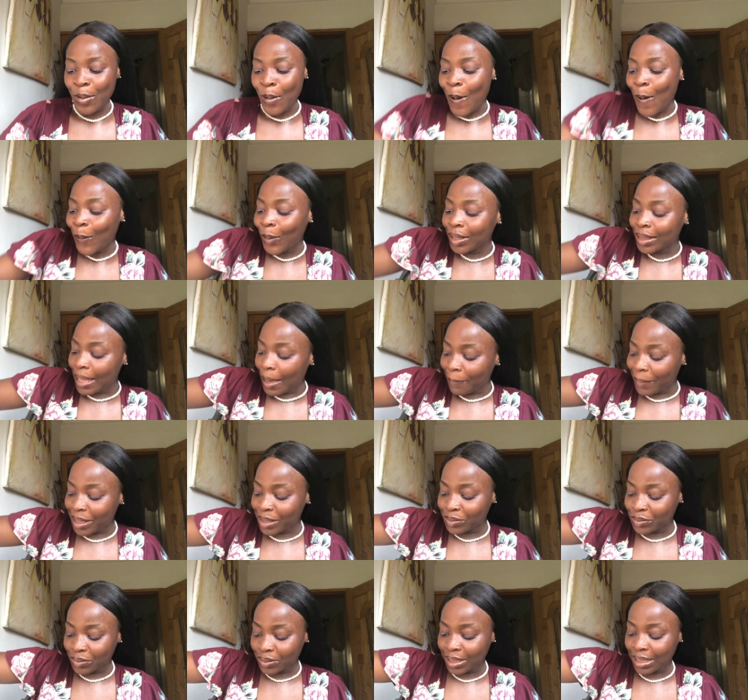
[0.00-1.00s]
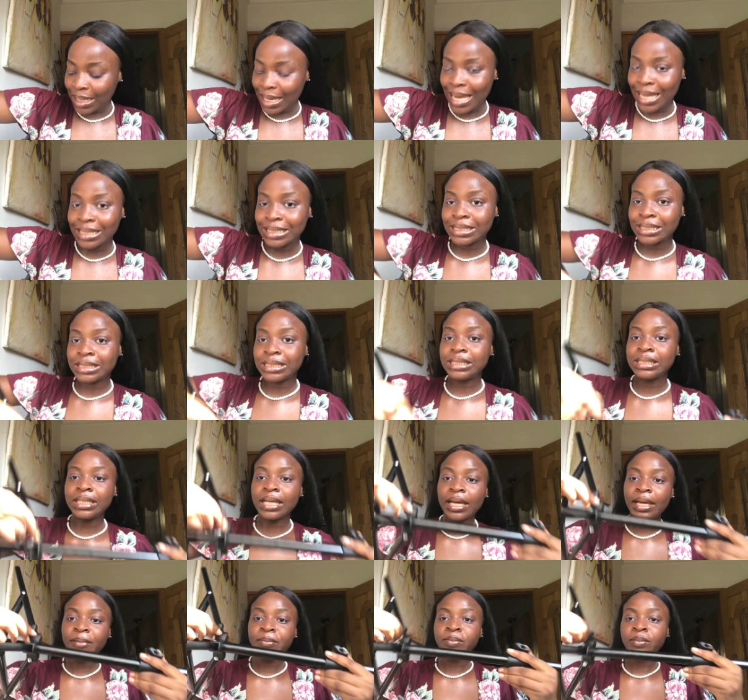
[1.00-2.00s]
what am I doing like this?
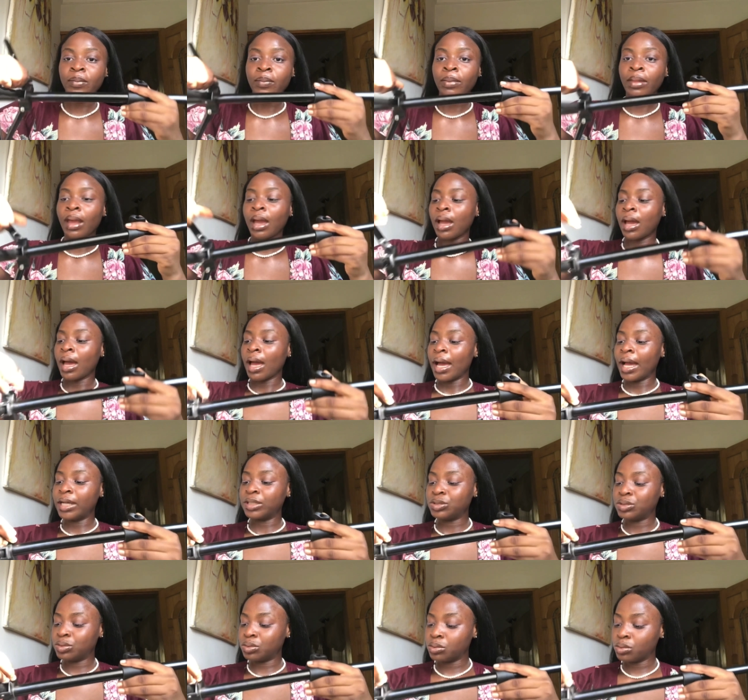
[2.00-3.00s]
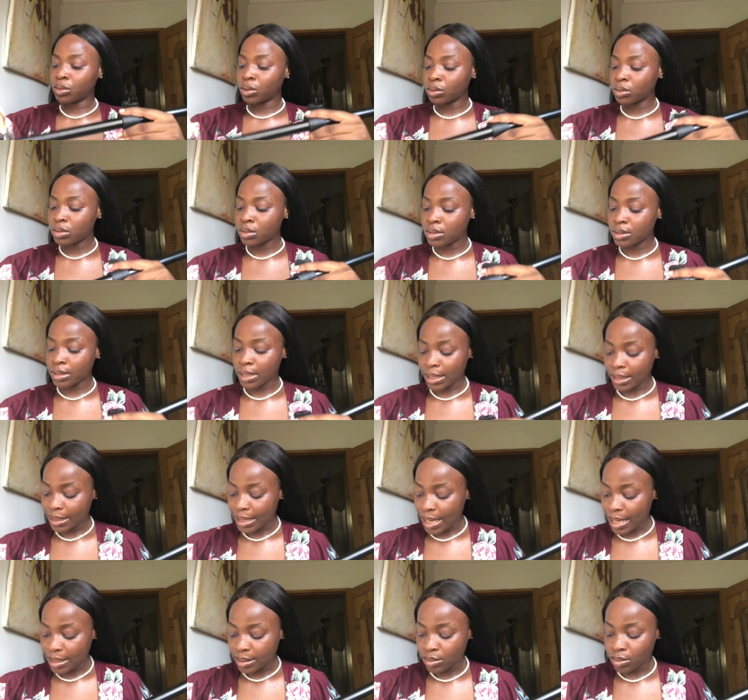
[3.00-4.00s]
I should not enter
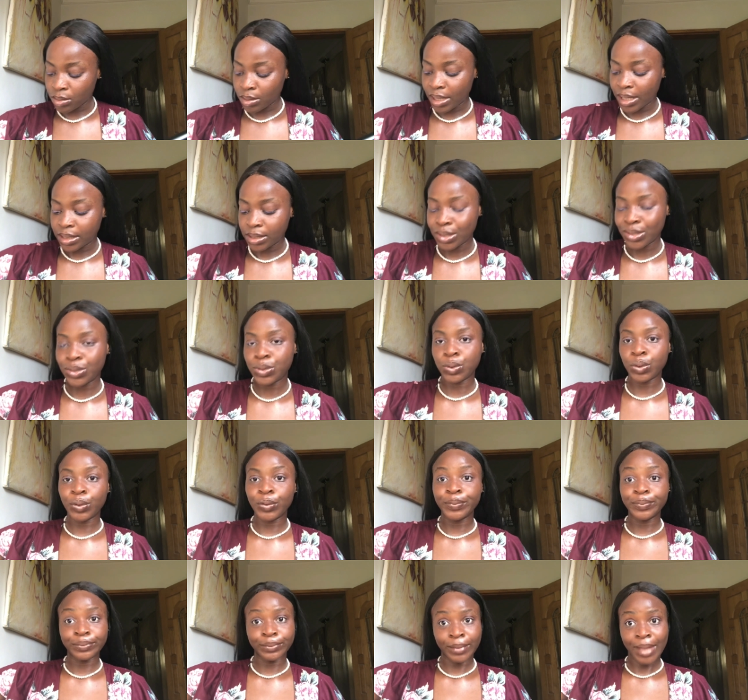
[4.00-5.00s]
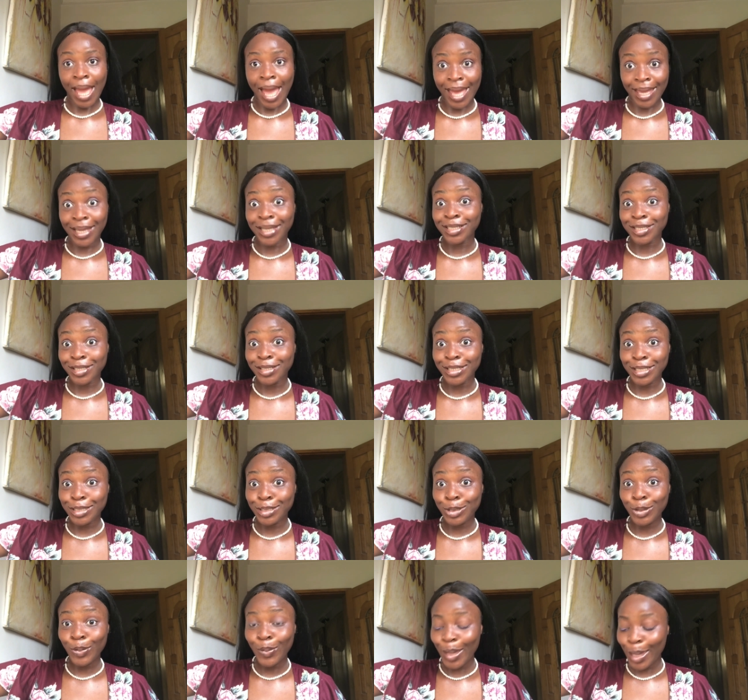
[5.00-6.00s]
it like this. So I entered
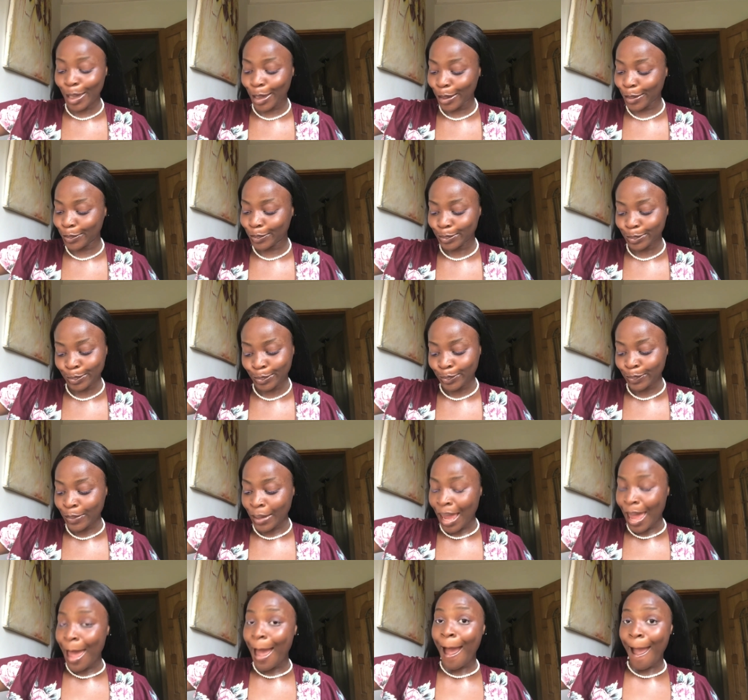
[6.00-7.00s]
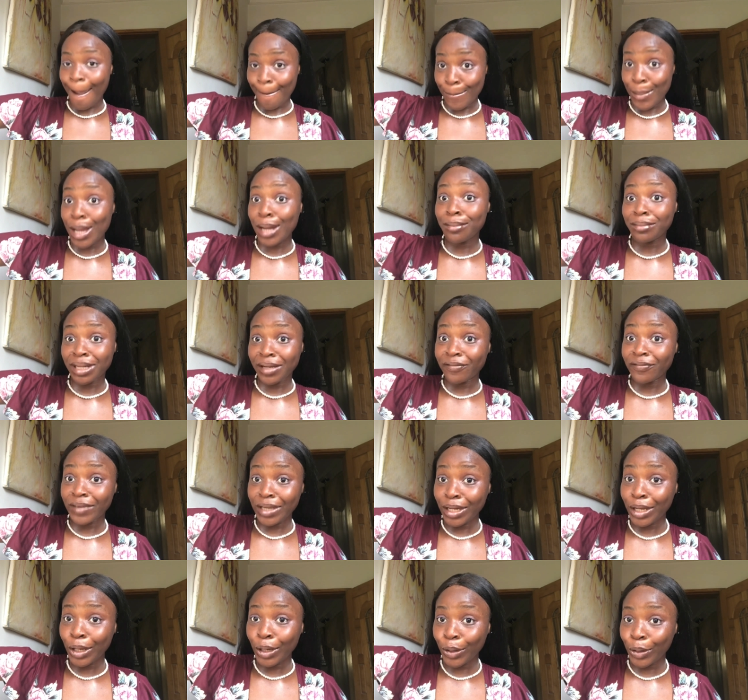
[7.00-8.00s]
into it. I made my
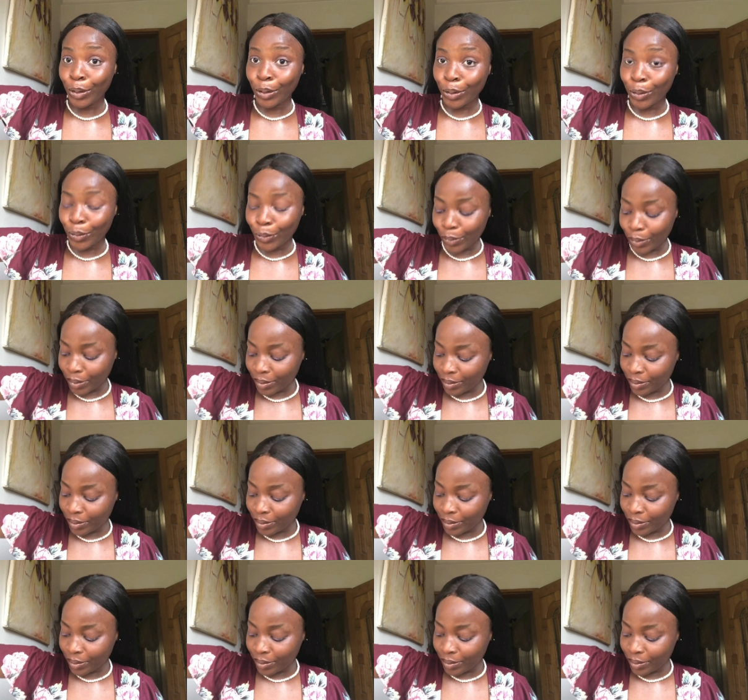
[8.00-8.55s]
video.